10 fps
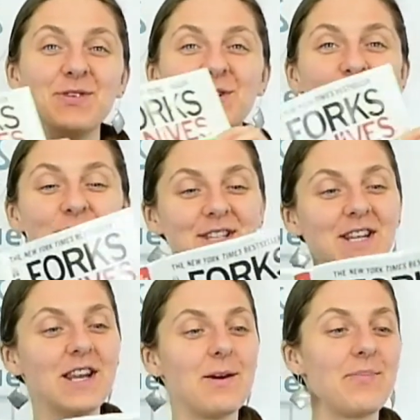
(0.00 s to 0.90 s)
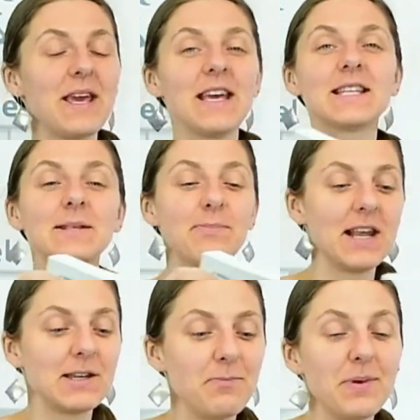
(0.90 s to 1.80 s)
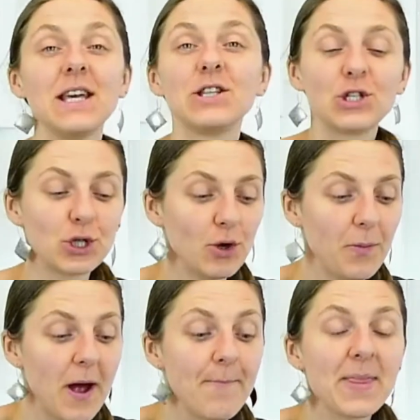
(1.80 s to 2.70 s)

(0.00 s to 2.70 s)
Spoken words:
So it's going to be split pea soup